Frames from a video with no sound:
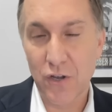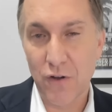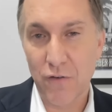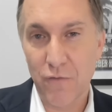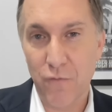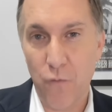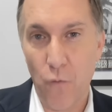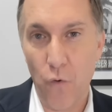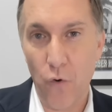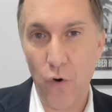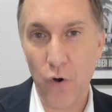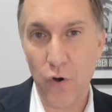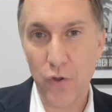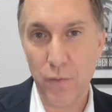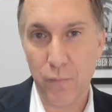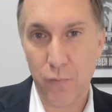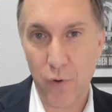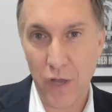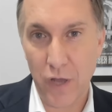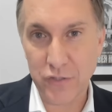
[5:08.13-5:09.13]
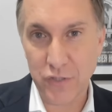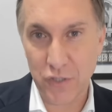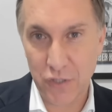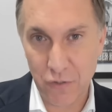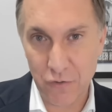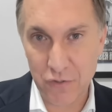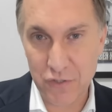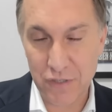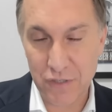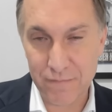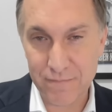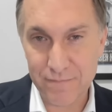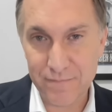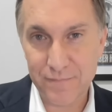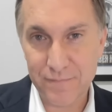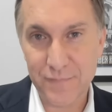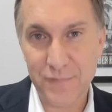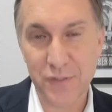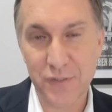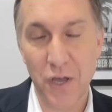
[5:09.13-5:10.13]
for the prosecution.
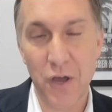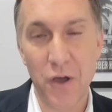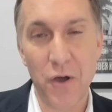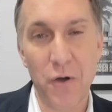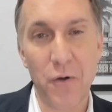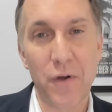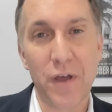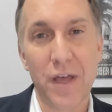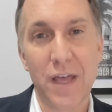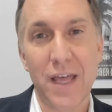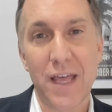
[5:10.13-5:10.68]
So